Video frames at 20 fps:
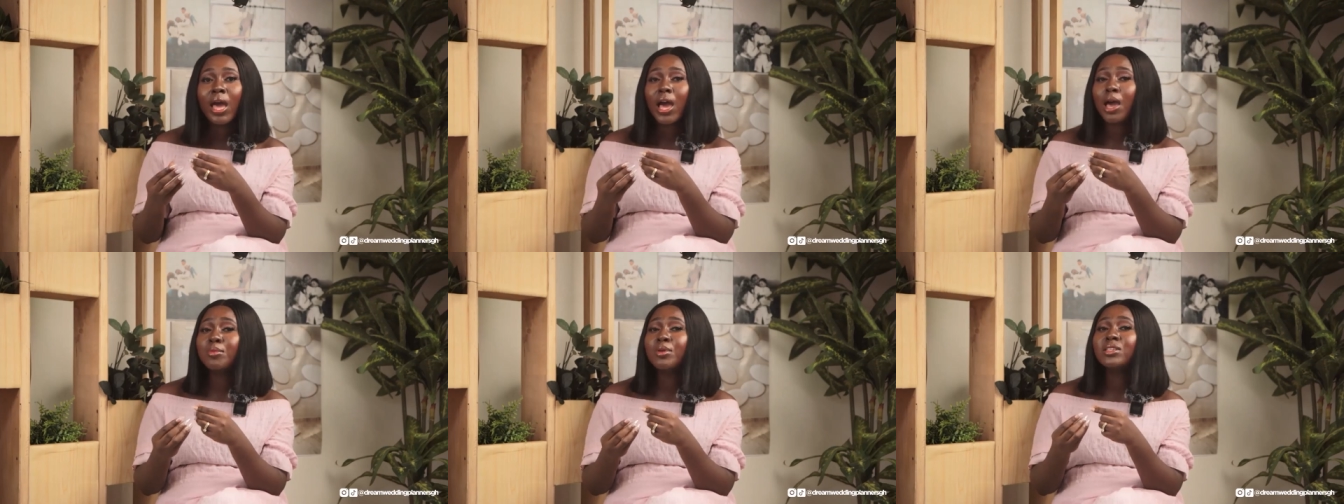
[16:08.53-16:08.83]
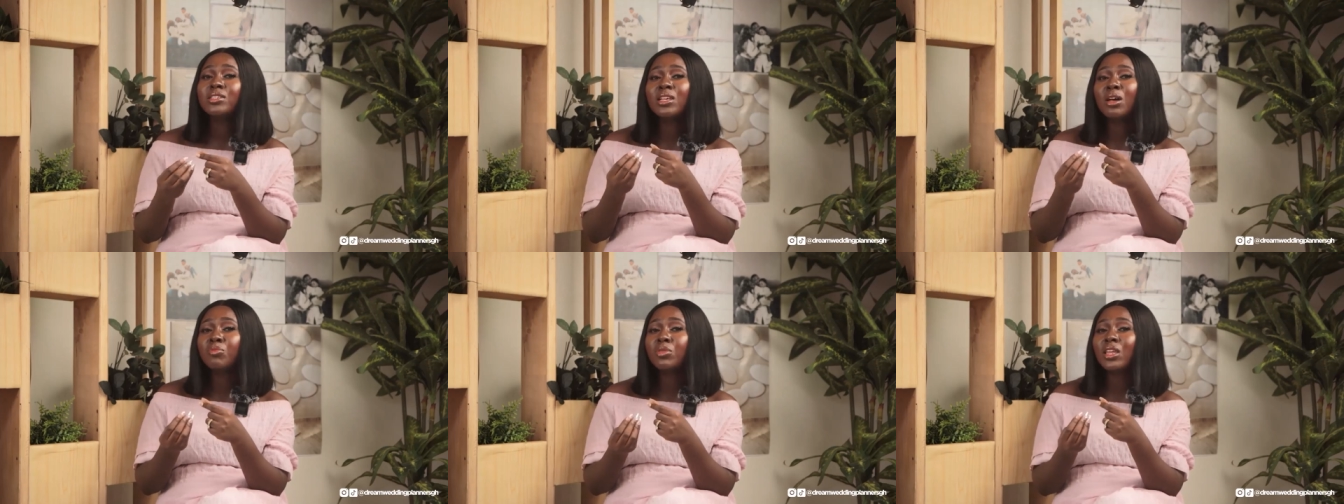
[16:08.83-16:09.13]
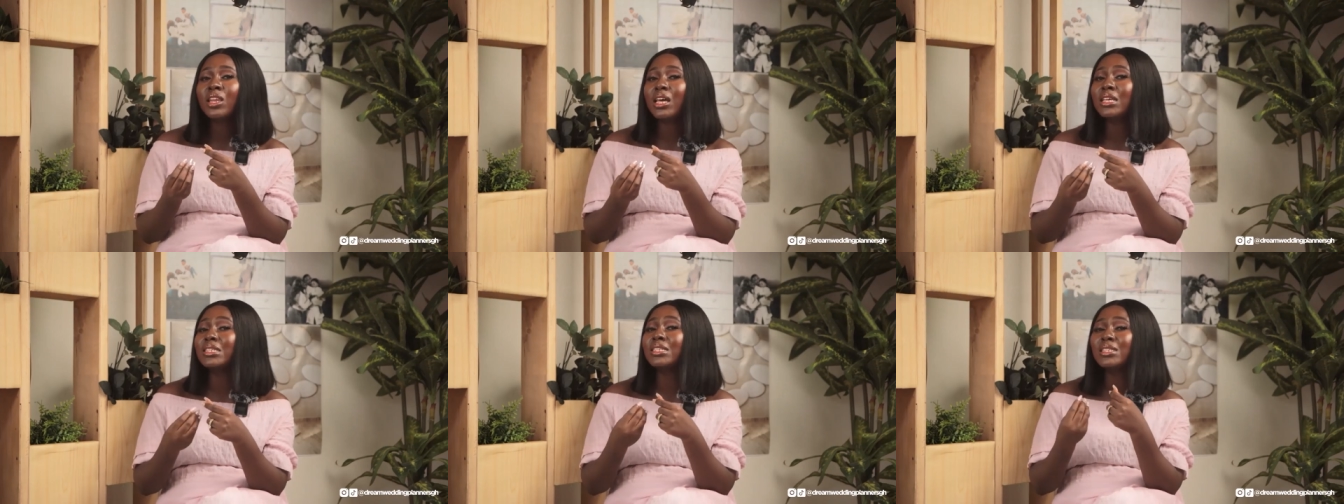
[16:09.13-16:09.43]
I mean
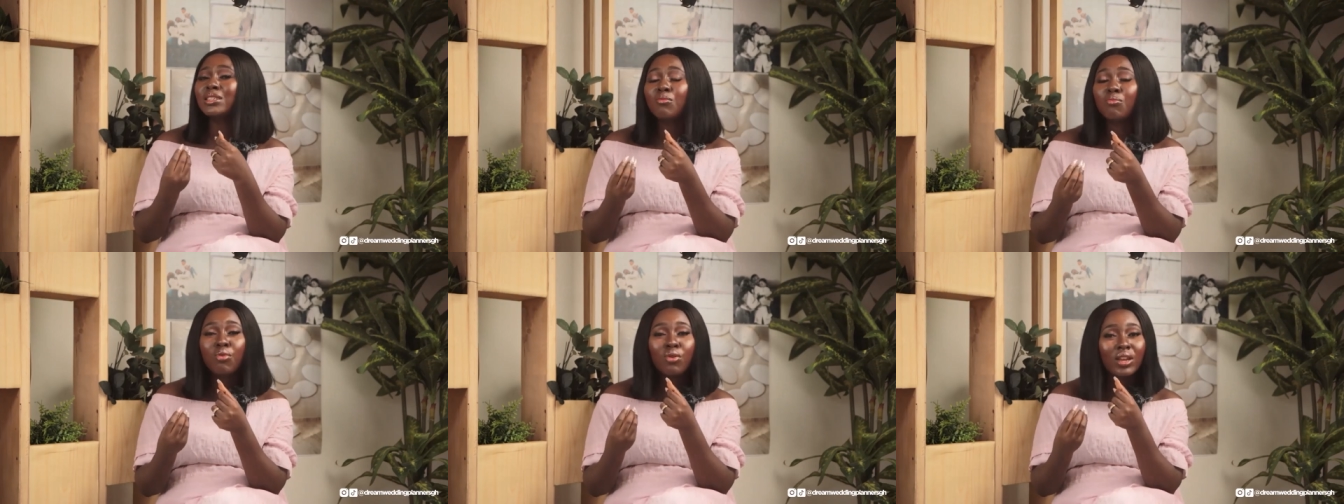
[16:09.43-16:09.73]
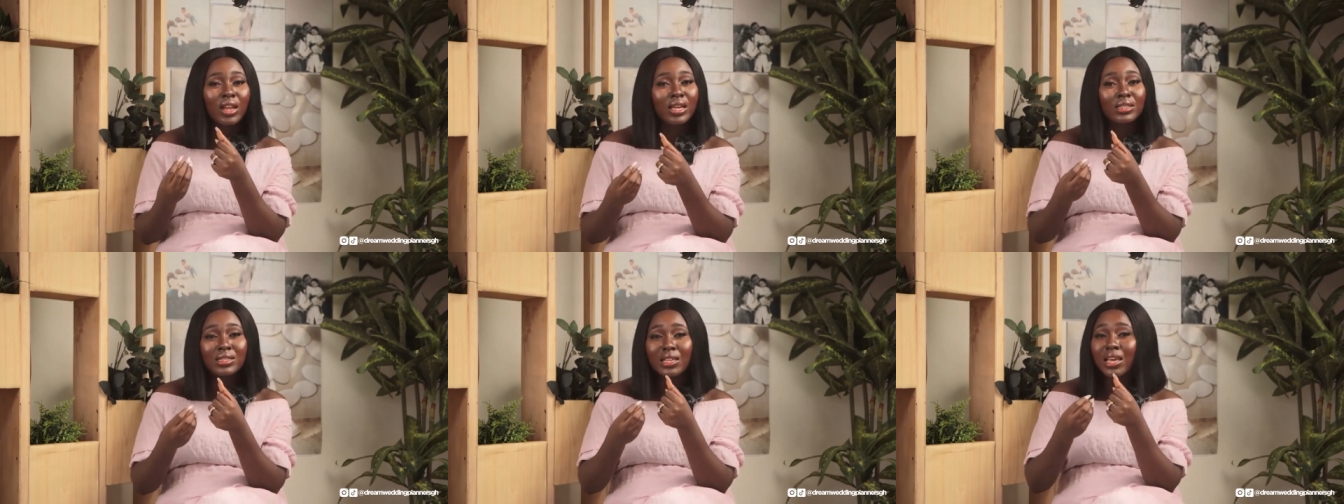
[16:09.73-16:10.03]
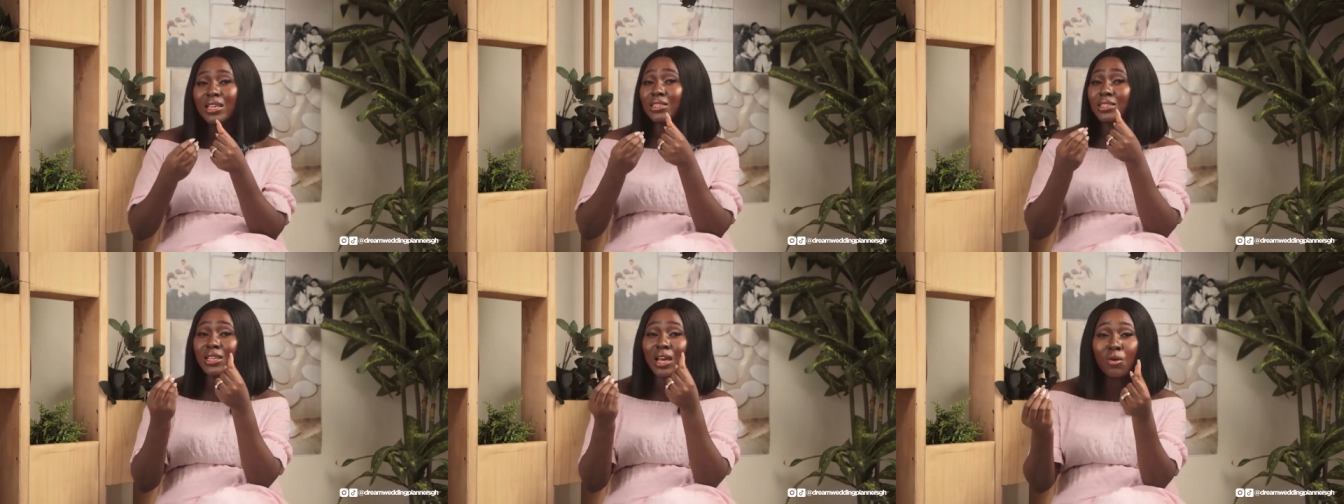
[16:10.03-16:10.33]
something as simple as
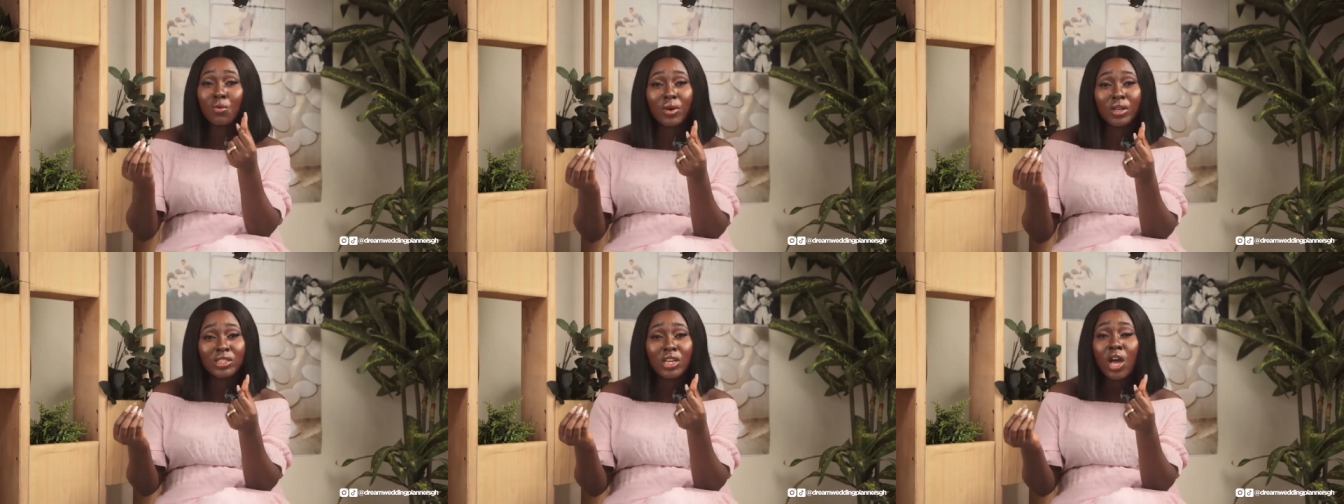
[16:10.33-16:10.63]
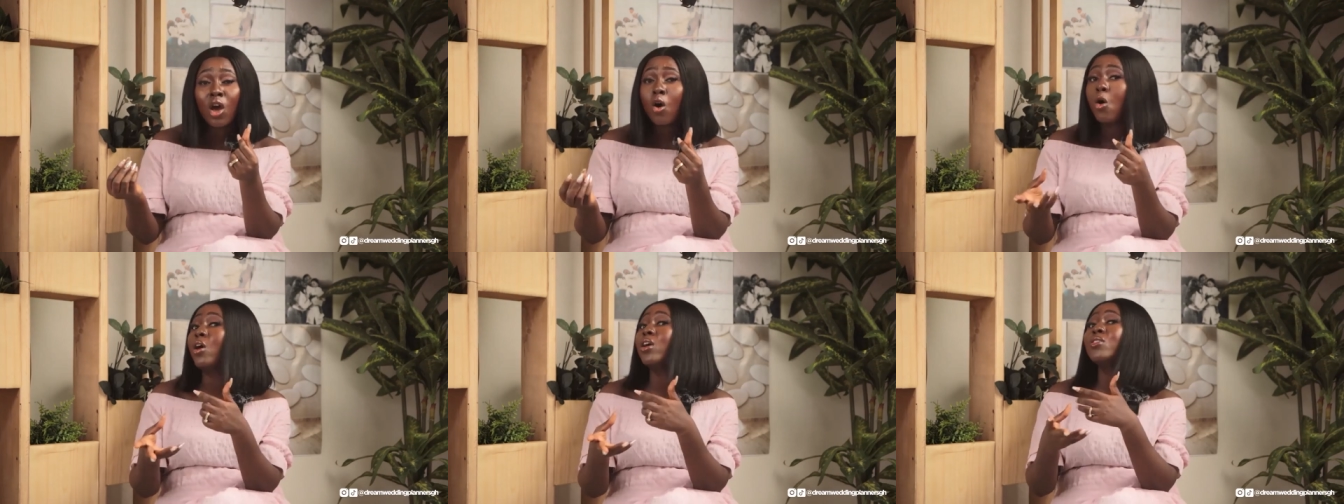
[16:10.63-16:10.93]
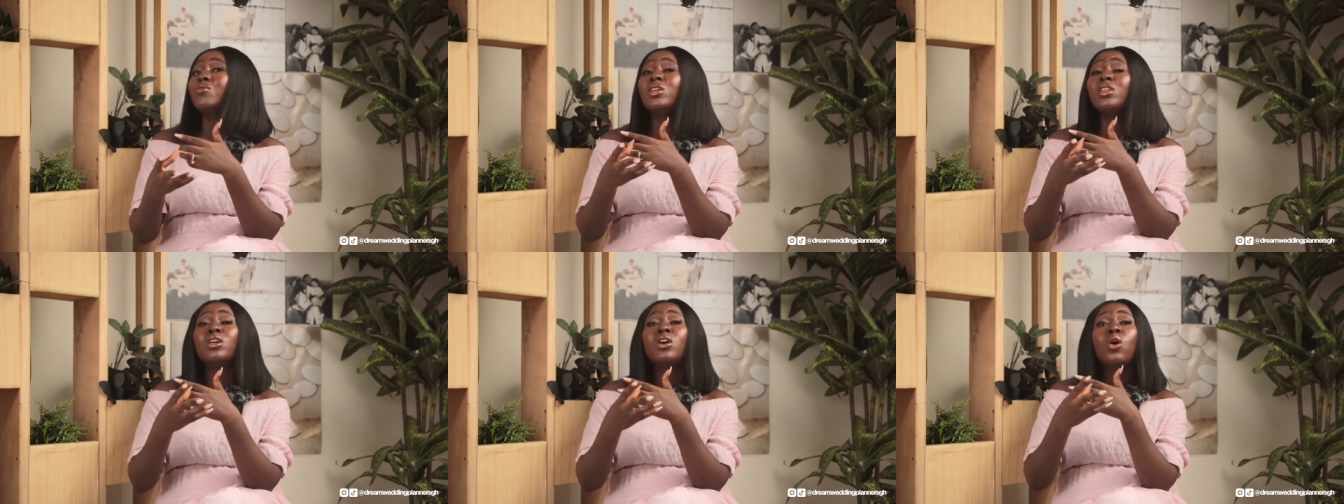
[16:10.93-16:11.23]
a sandwich or
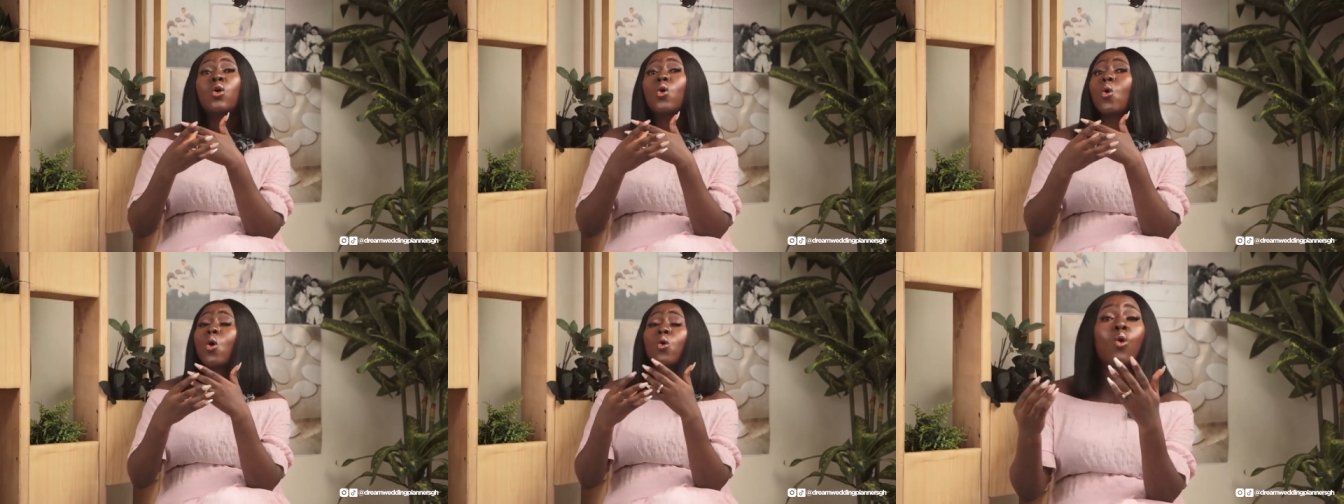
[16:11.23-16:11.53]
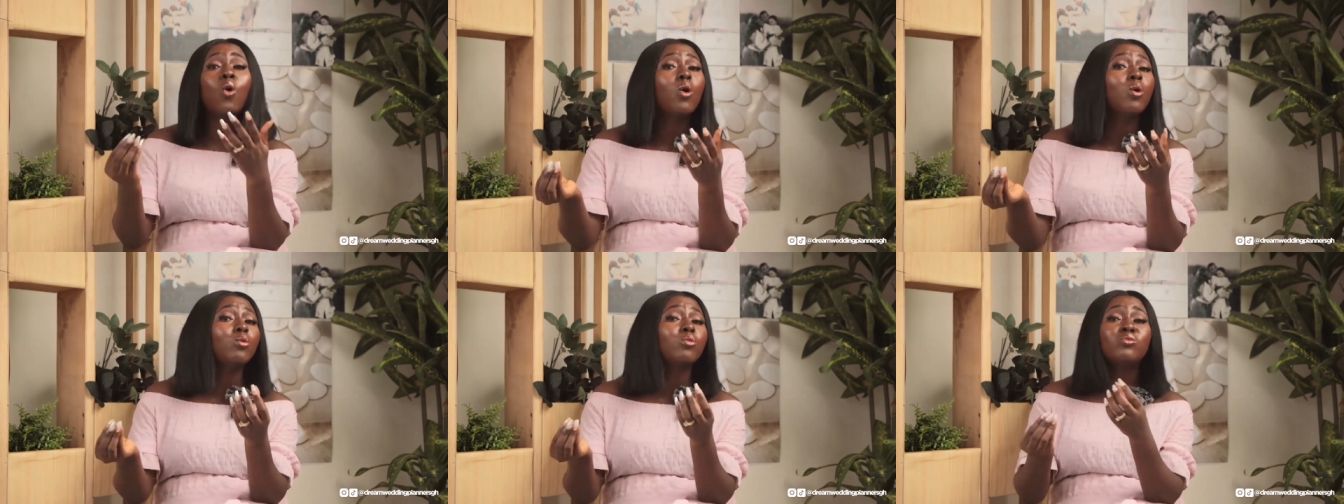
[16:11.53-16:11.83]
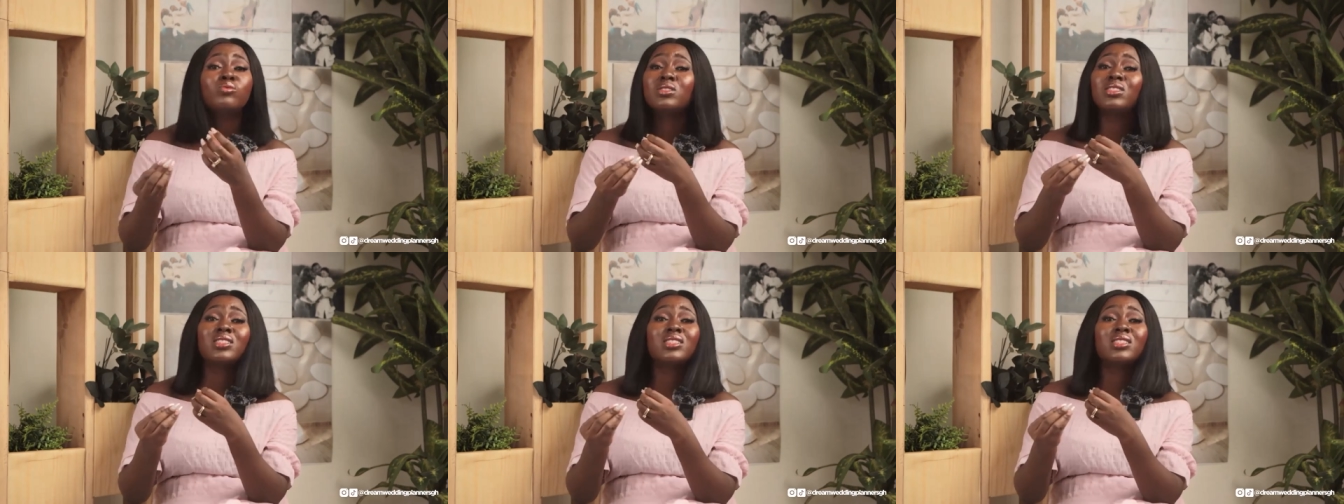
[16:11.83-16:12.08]
even cocoa